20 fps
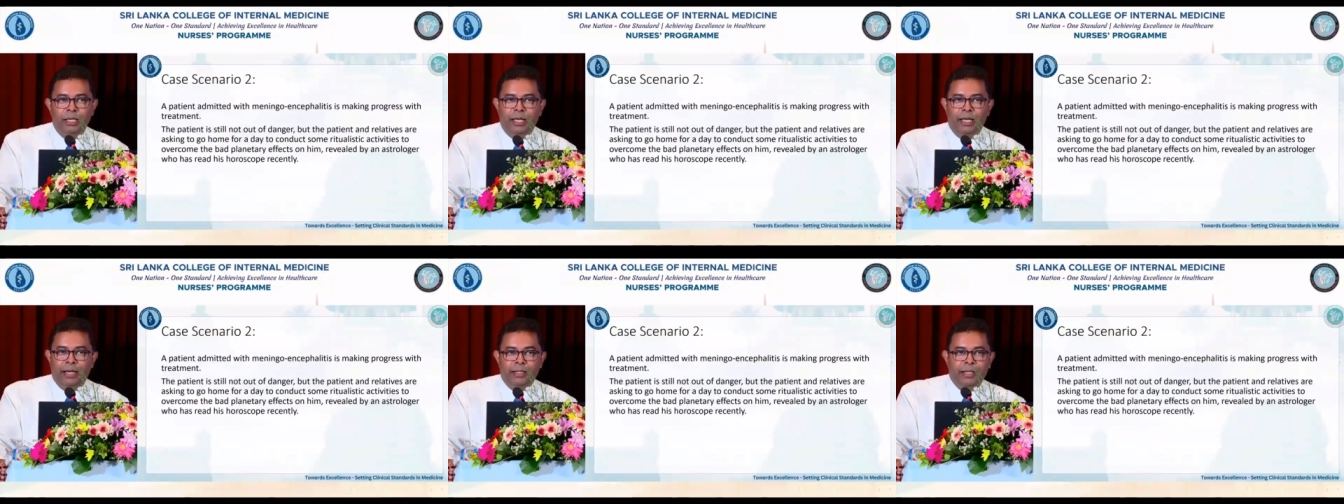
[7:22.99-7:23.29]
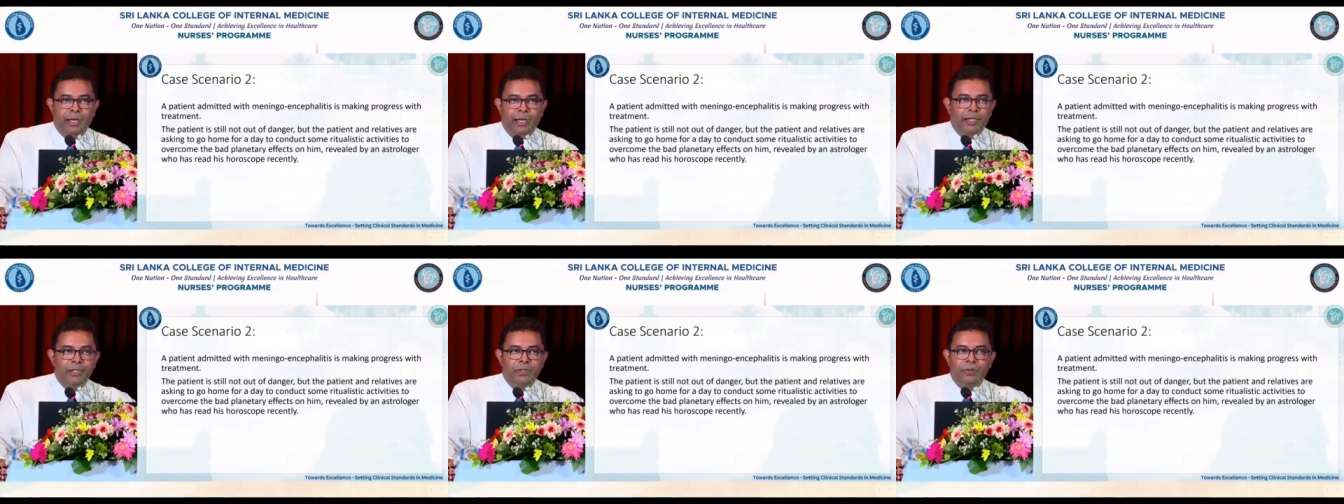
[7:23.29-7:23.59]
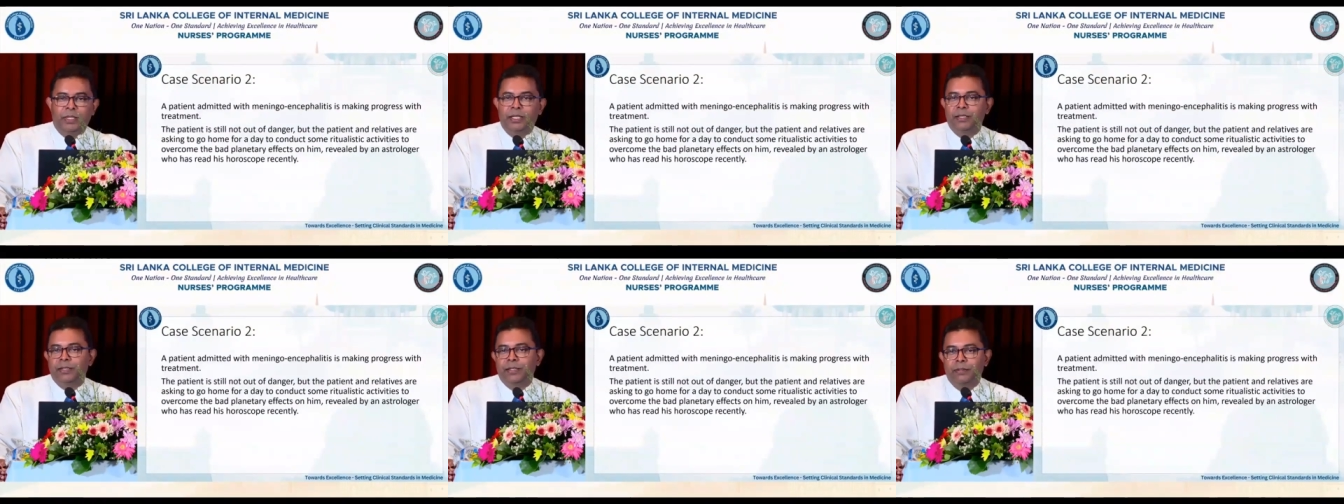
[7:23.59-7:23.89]
and that is
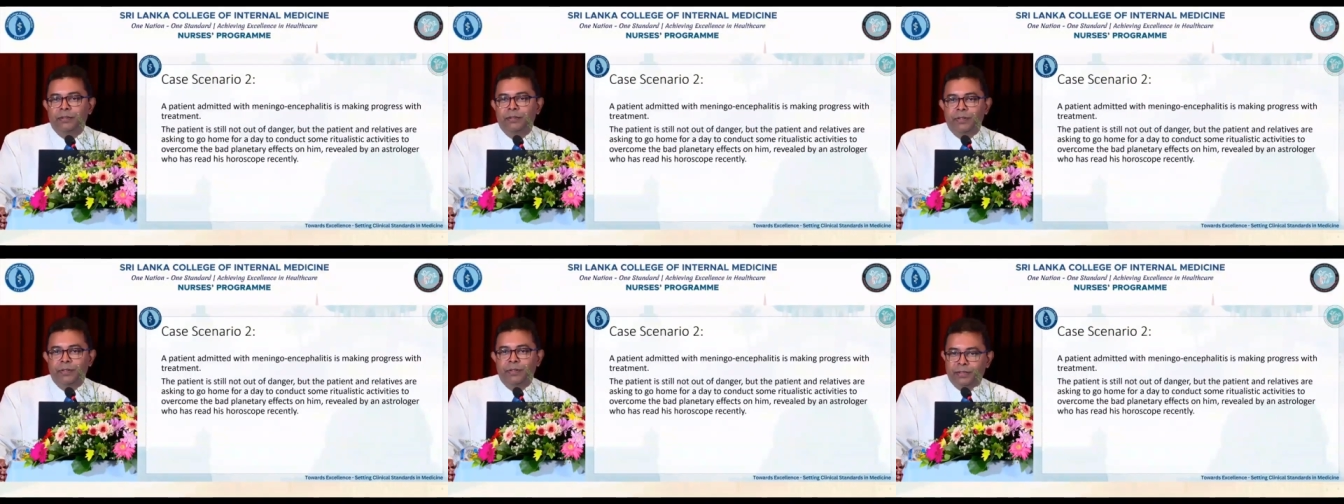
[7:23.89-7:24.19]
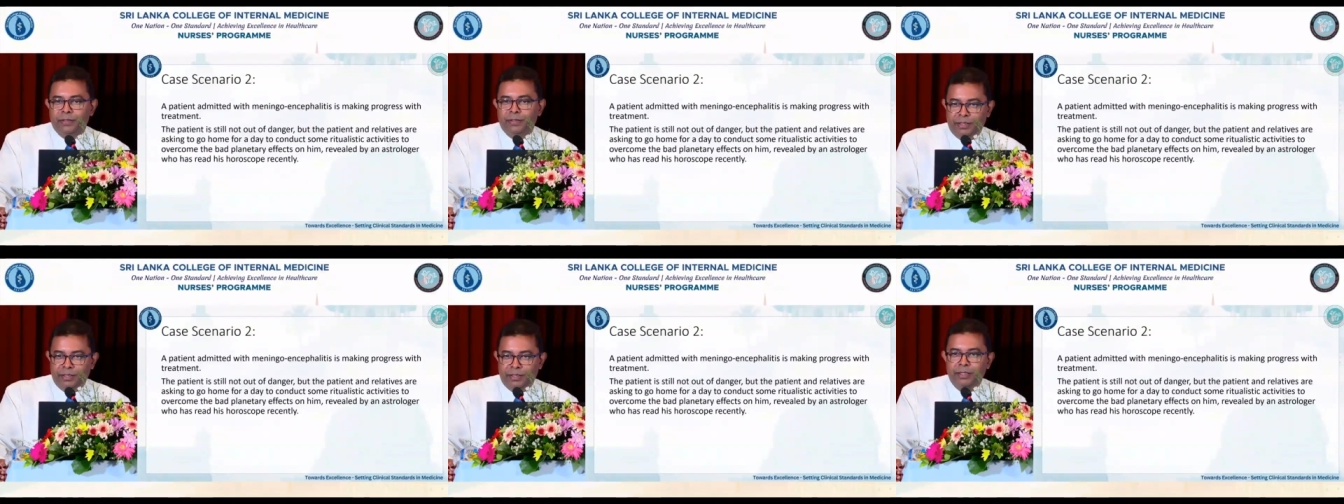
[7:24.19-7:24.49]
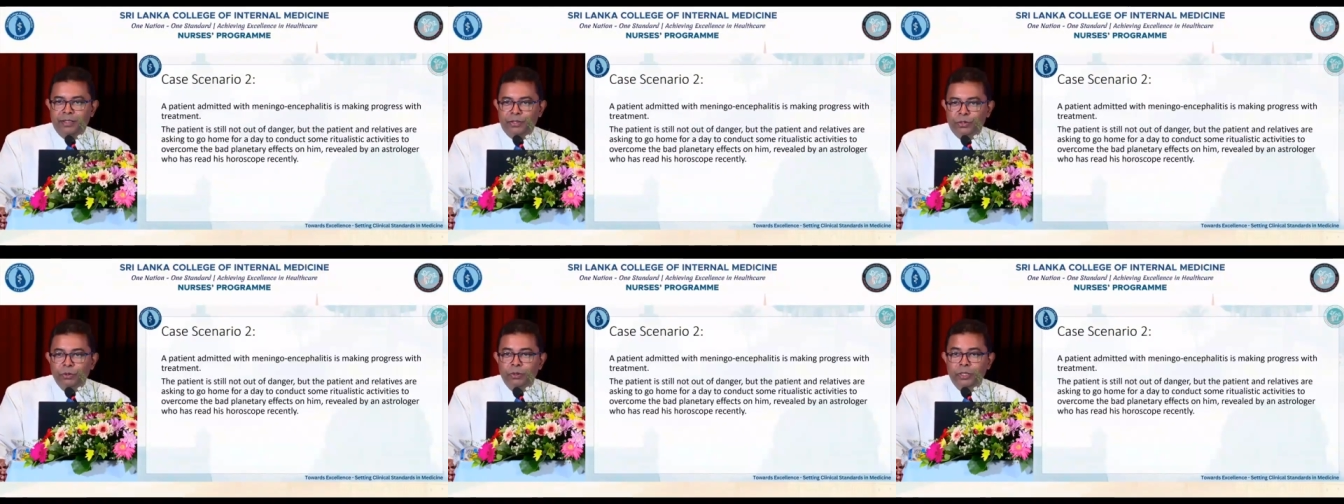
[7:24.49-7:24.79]
why we are seeing
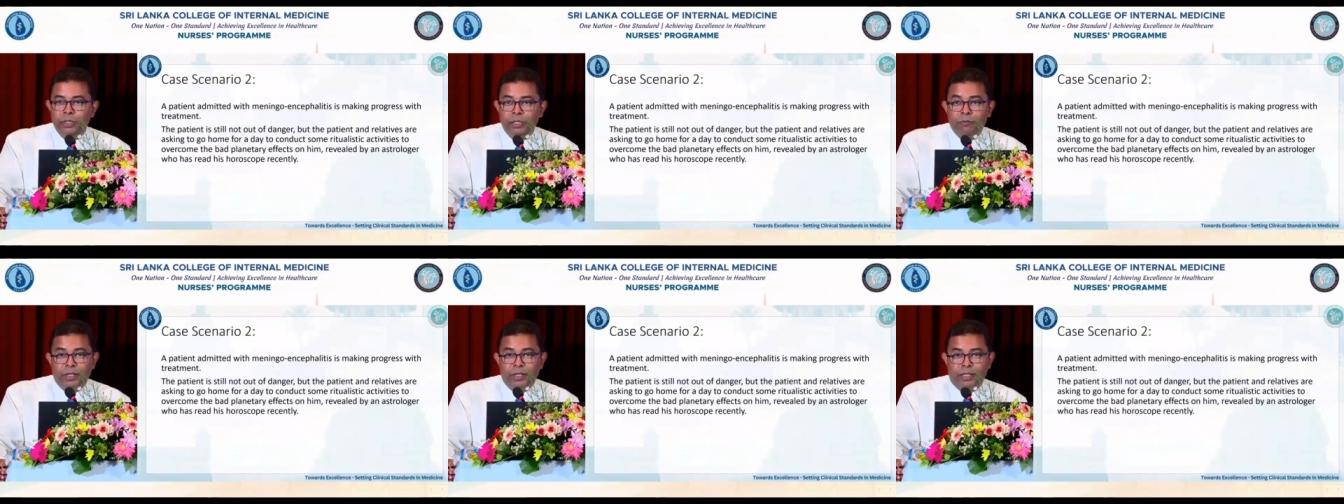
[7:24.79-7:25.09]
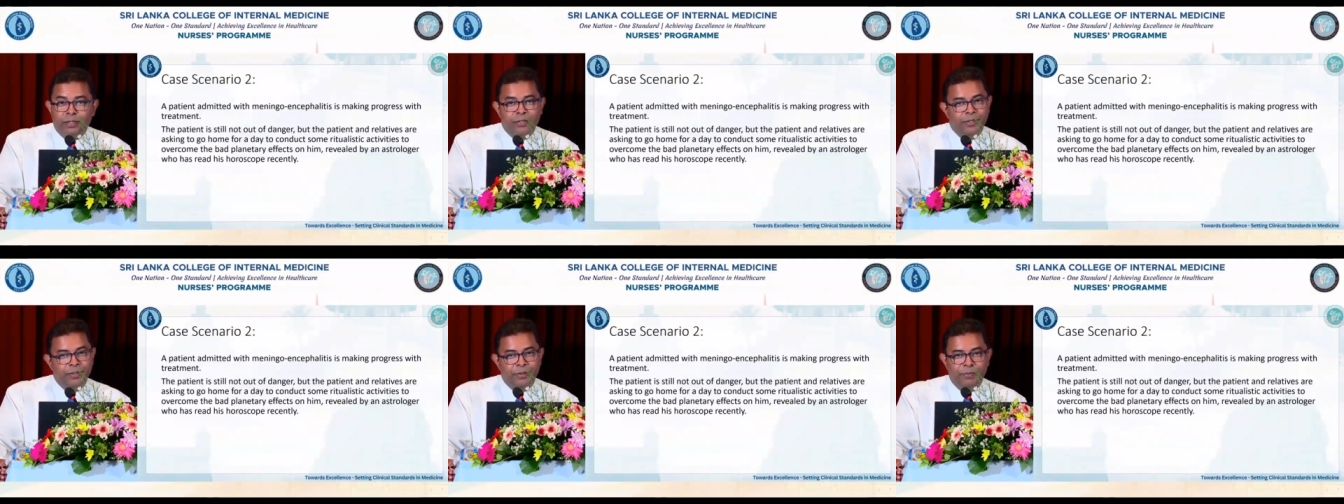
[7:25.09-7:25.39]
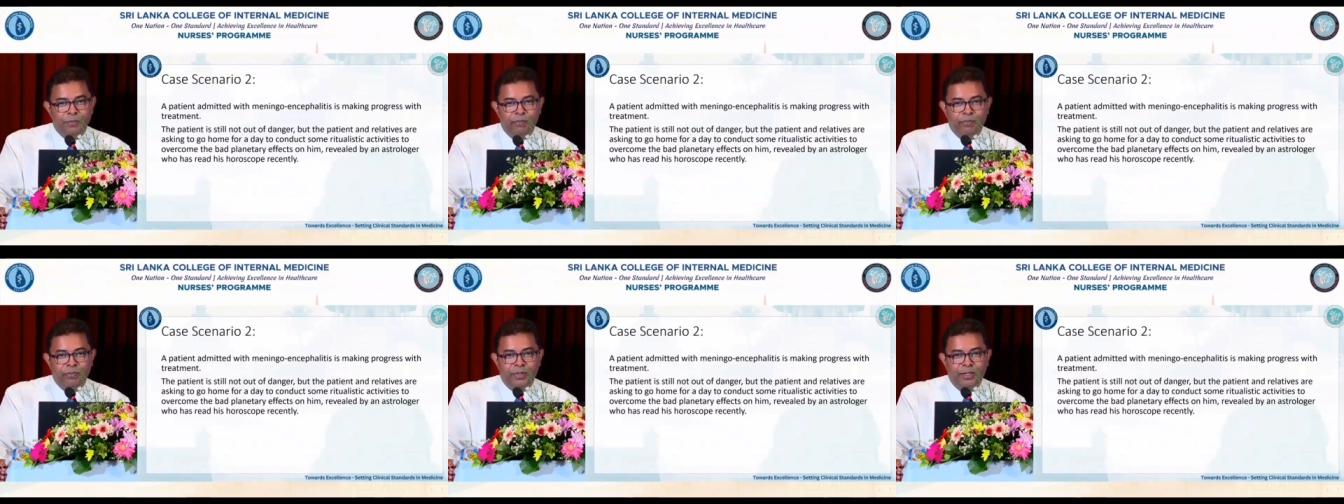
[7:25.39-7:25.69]
these good effects,
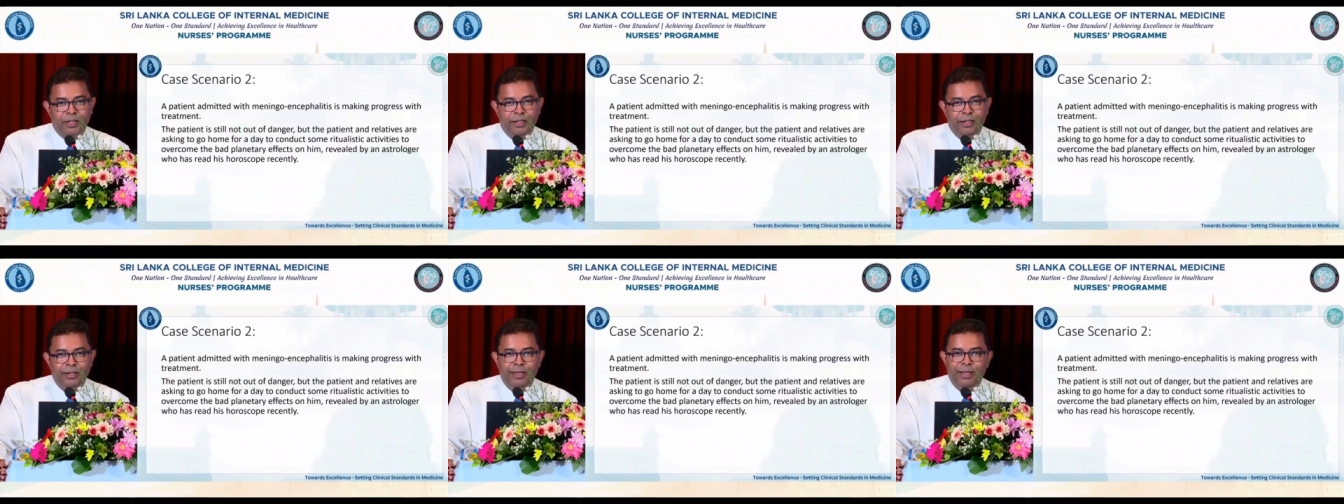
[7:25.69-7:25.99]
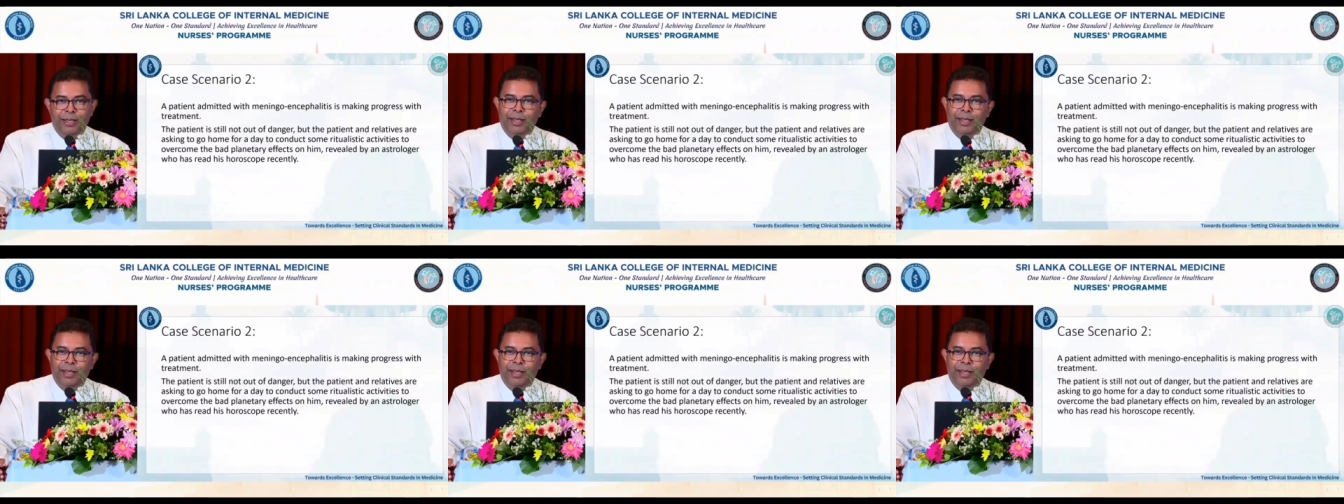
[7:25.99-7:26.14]
right?